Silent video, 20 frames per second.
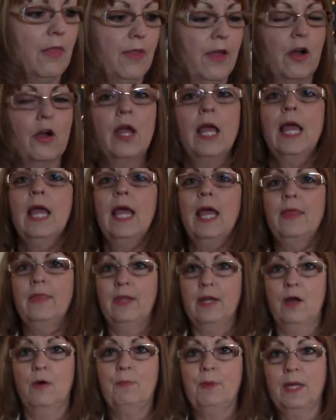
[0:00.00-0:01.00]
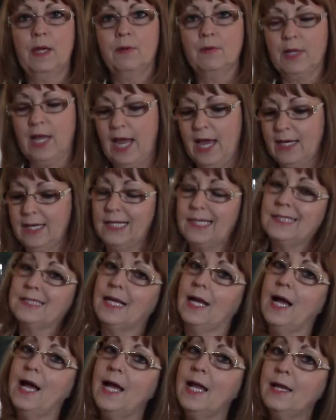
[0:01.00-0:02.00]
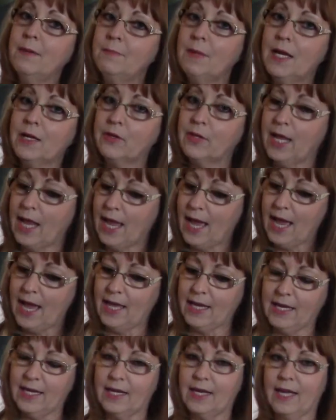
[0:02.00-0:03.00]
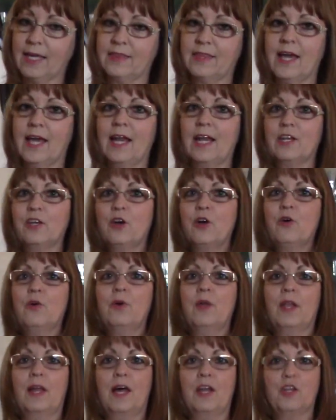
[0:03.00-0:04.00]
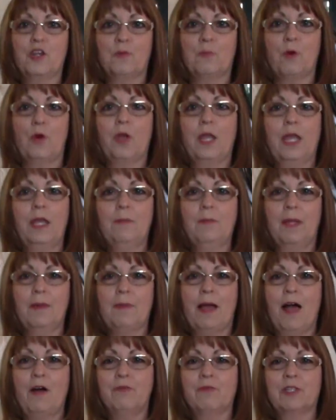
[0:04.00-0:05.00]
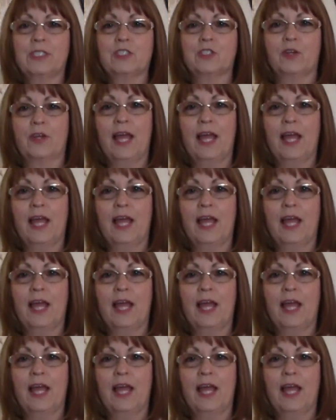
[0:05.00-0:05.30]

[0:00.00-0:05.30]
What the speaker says: there, and then I'll be able to add it, because I am not going to add it like that. I know a lot of your Bohemian outfits are